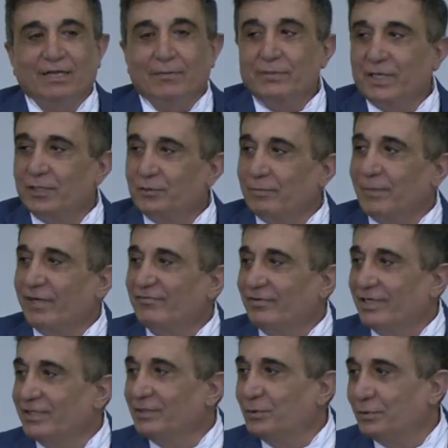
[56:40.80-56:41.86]
something to my
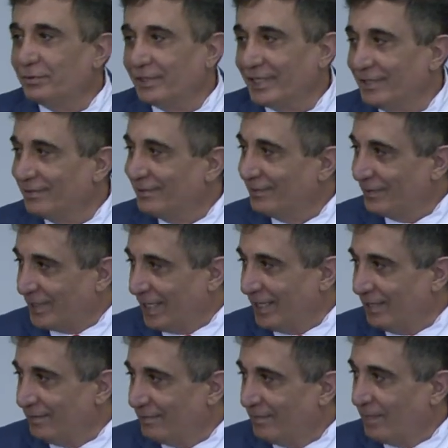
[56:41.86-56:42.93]
friend Nuri,
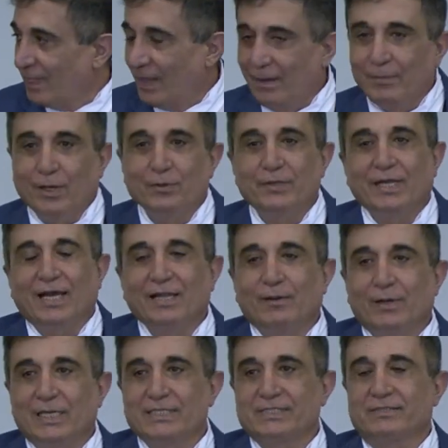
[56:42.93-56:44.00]
okay, about the
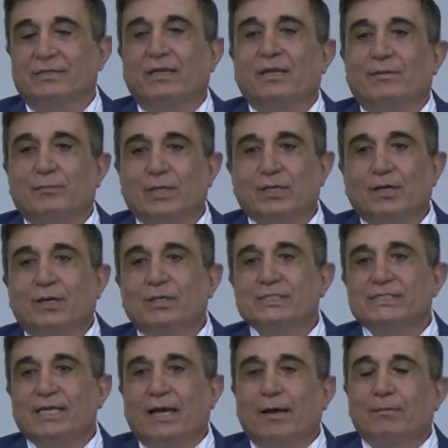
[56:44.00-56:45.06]
Alawites,
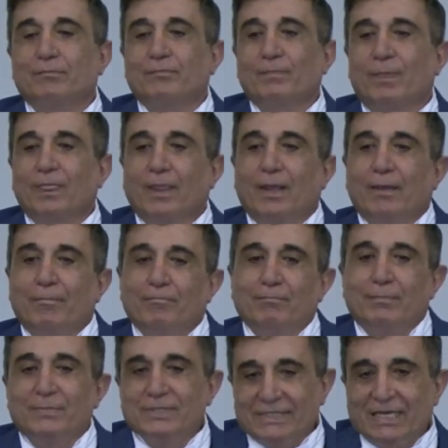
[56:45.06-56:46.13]
because um,
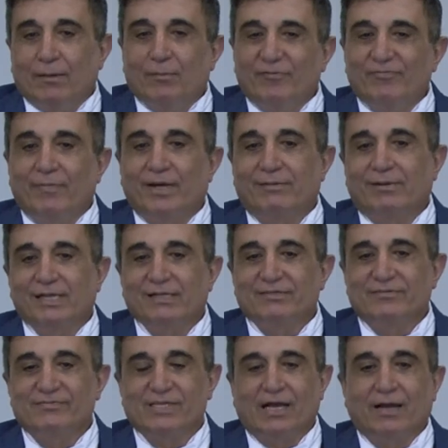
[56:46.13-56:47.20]
some of my
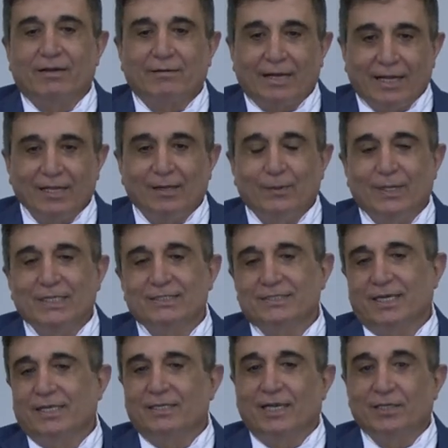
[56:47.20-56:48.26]
relatives are
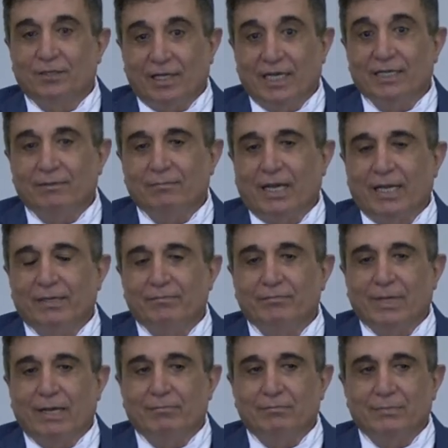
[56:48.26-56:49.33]
Alawites, and I, I,
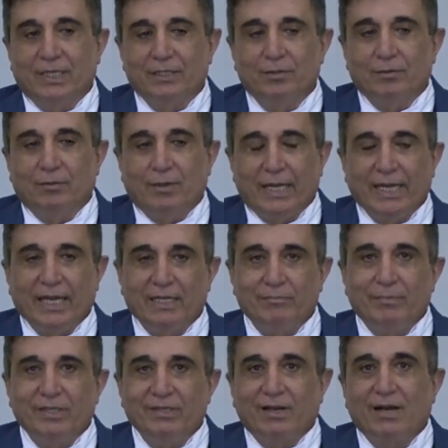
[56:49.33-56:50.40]
um, I, you know, I
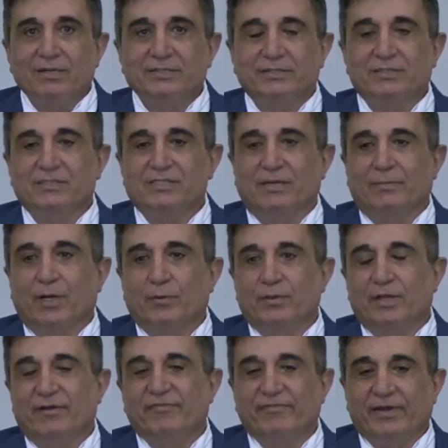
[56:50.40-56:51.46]
had many articles about
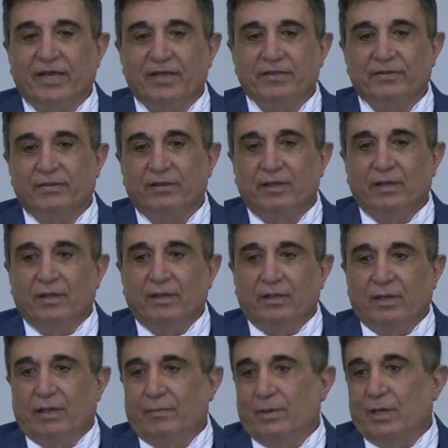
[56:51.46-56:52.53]
their faith,
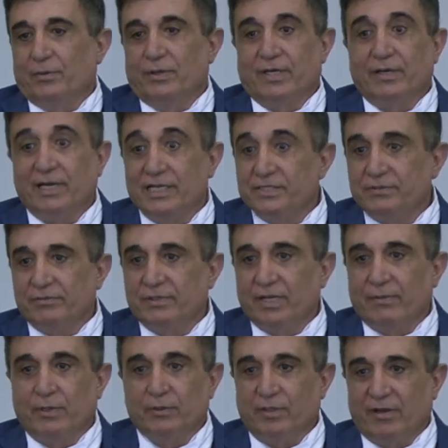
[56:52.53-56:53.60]
about their history,
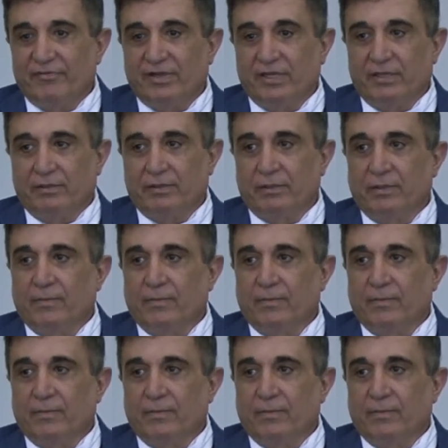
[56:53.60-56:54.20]
about everything.